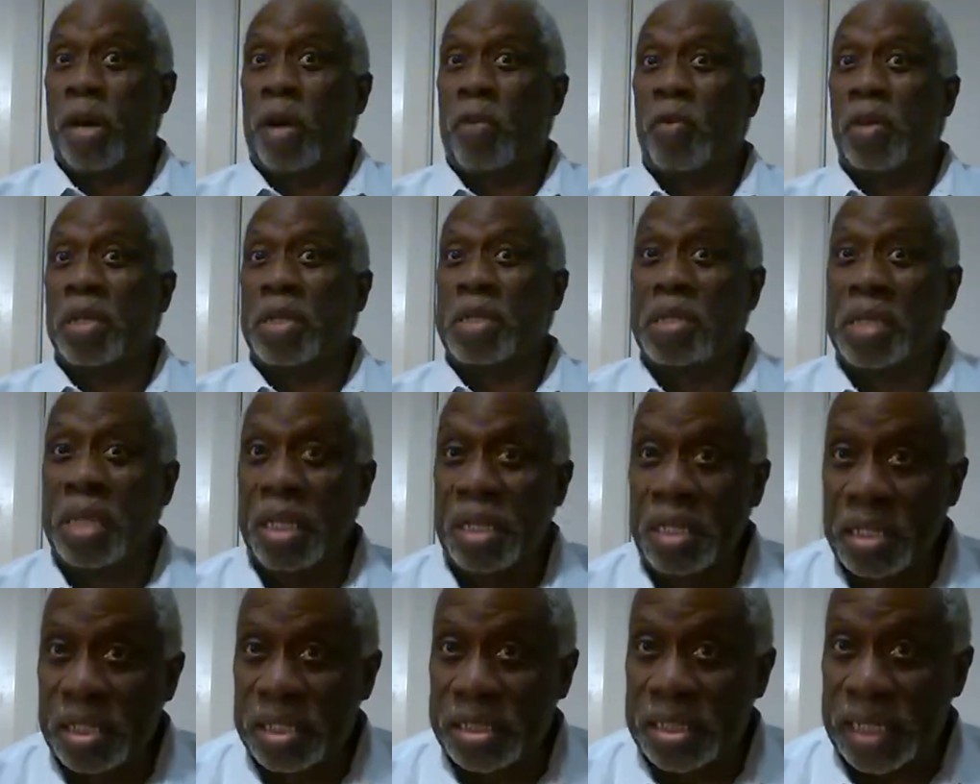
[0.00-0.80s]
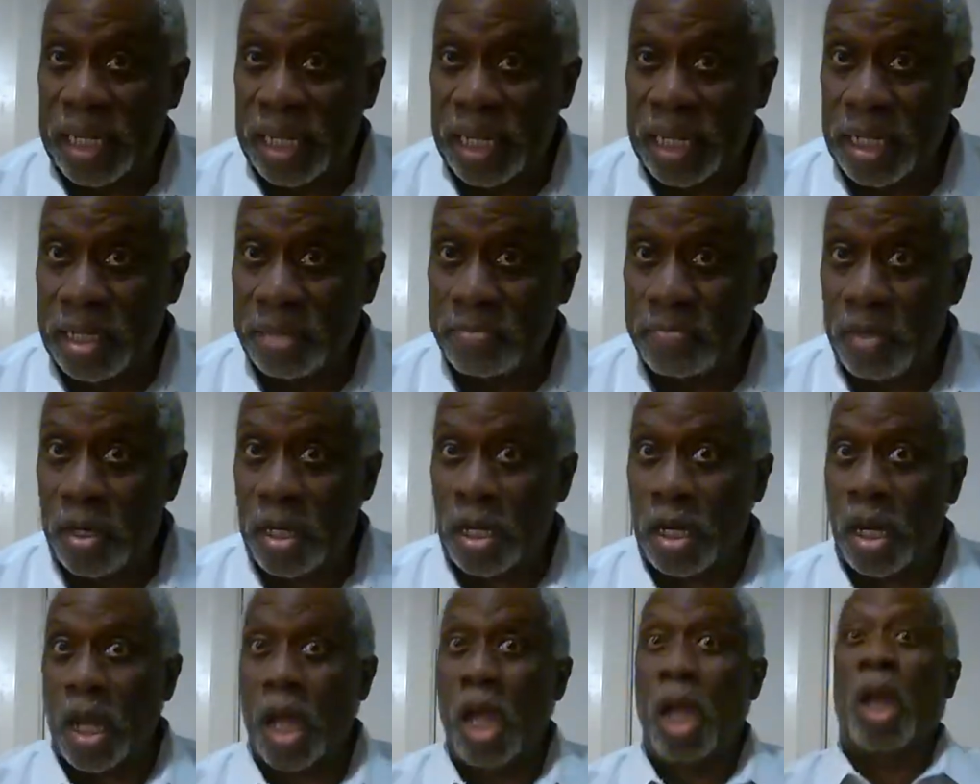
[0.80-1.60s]
but when Jesus tell them
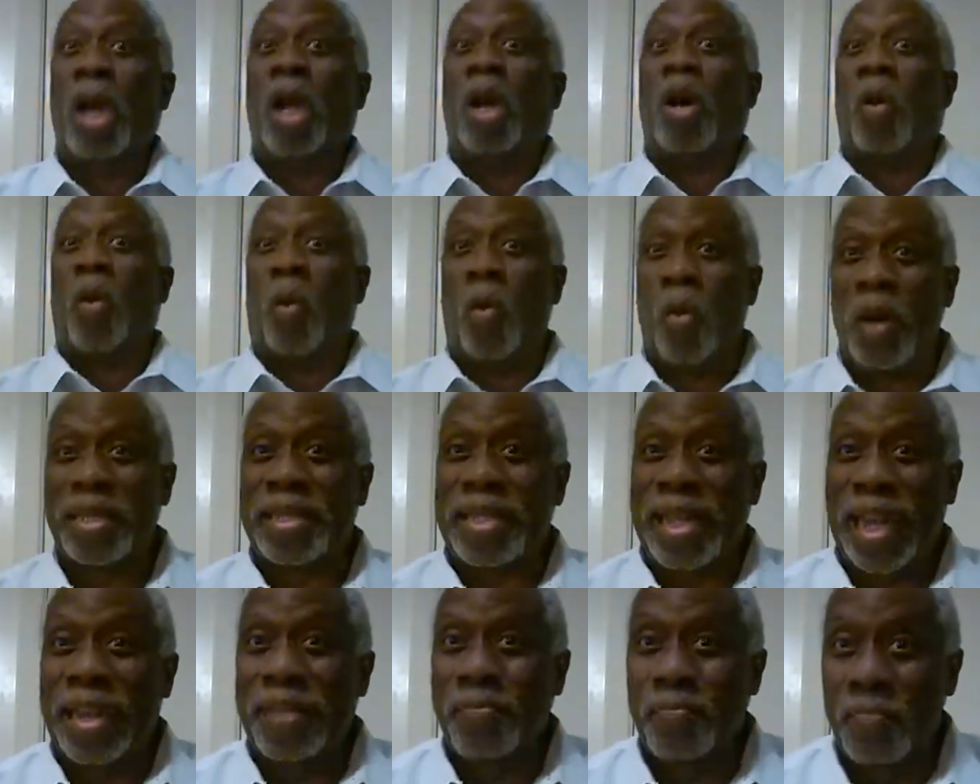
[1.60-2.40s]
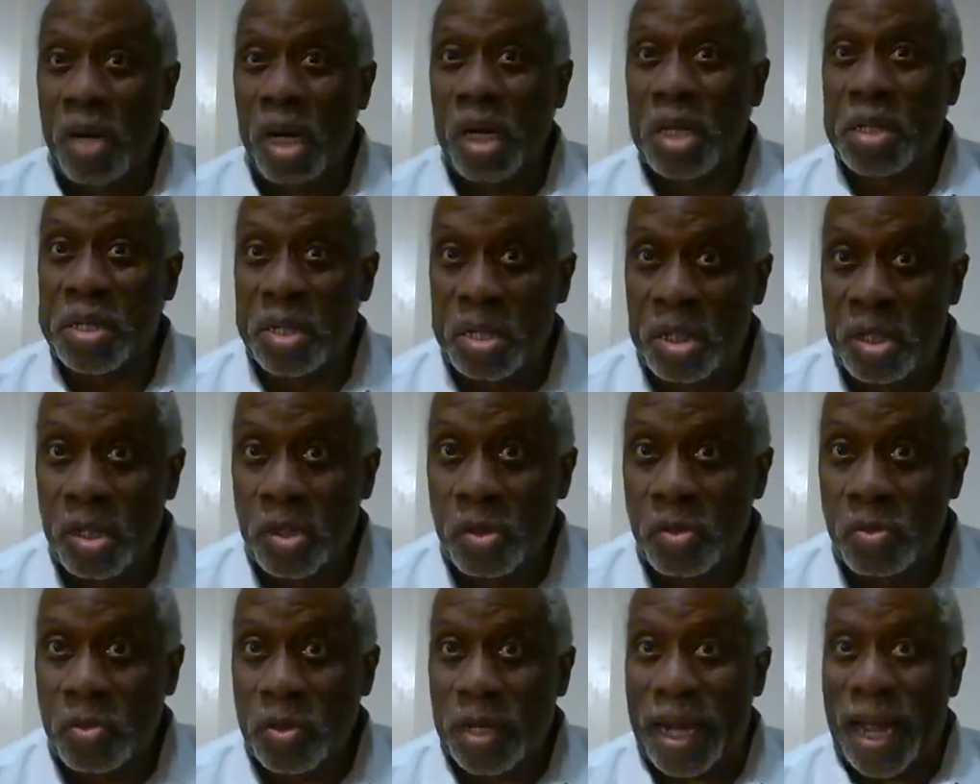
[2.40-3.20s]
uh, what they must
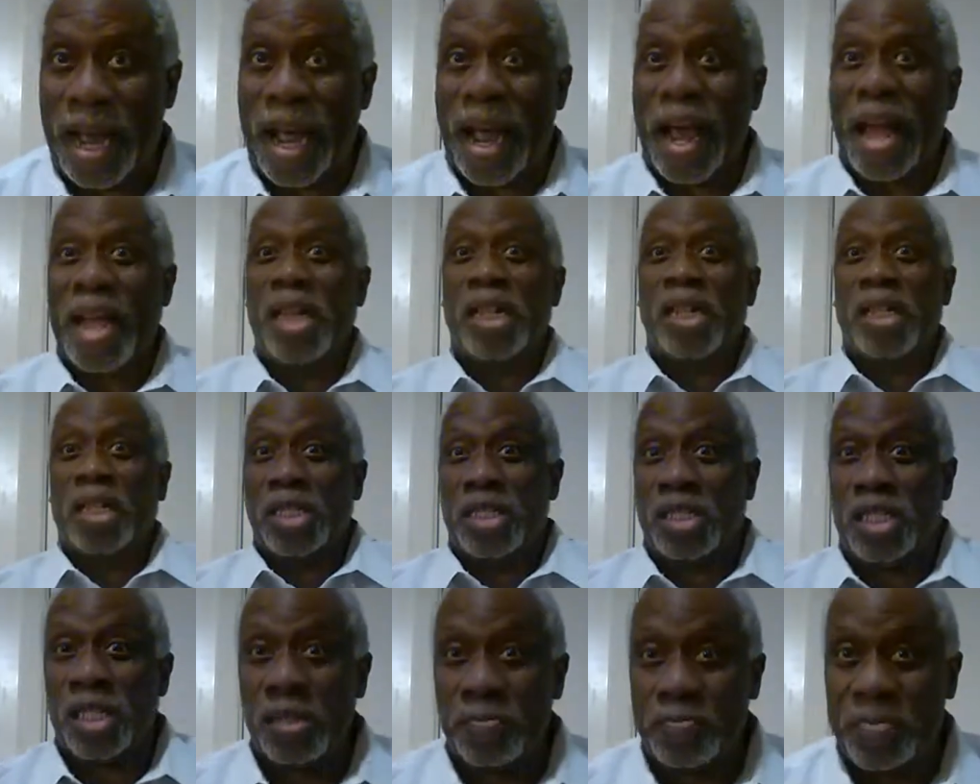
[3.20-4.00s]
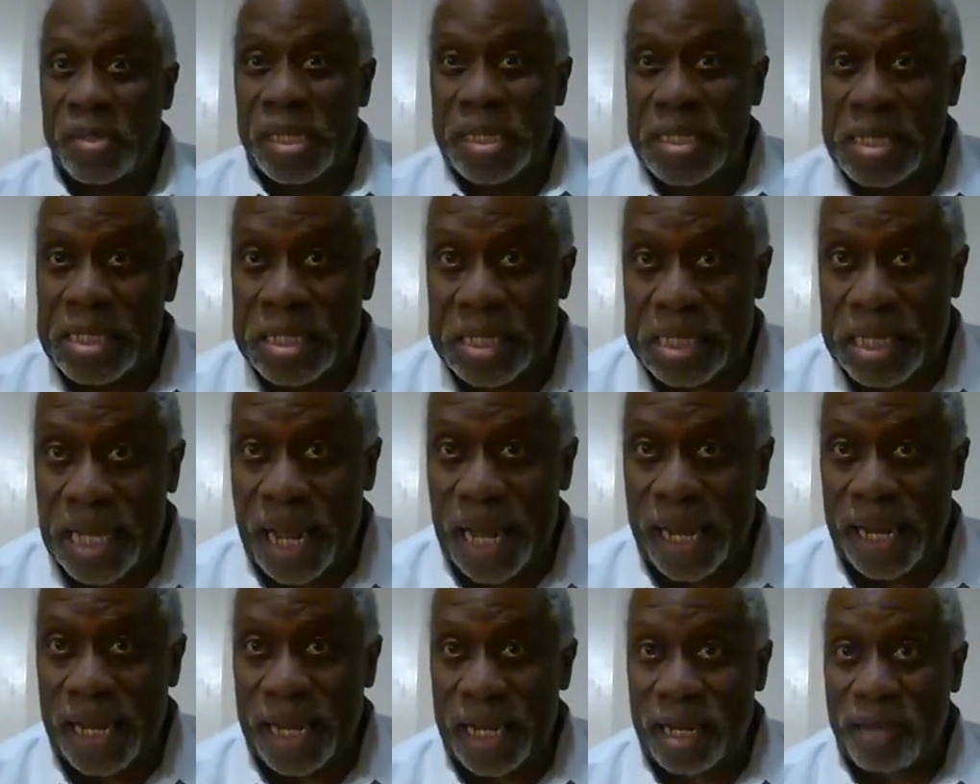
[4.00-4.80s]
do uh, to be
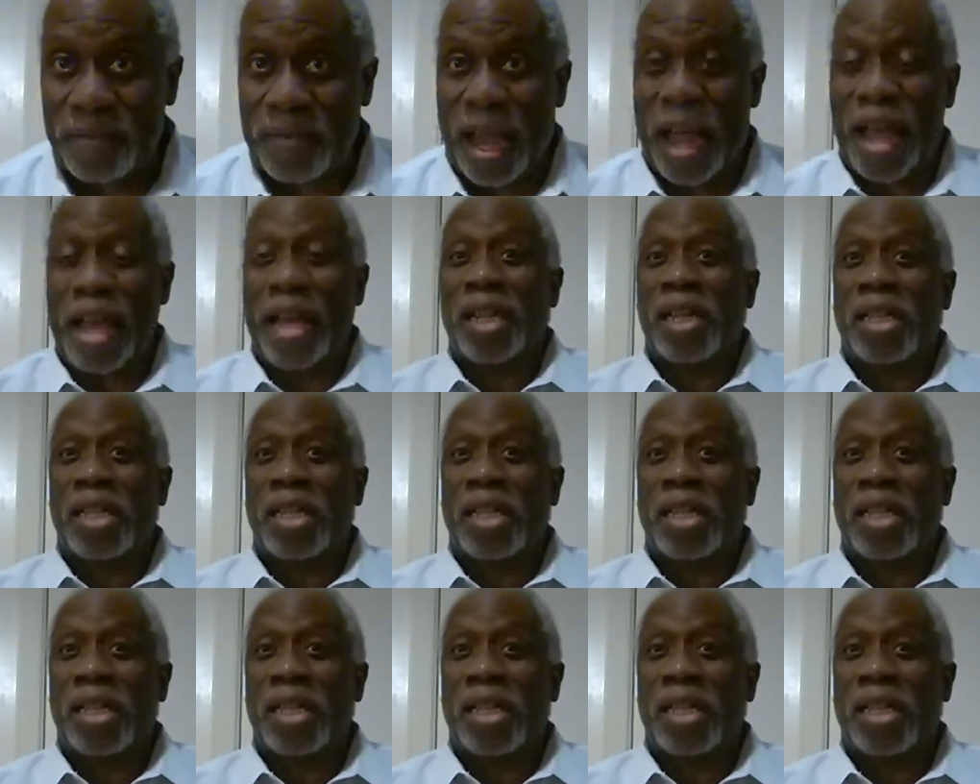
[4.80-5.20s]
saved,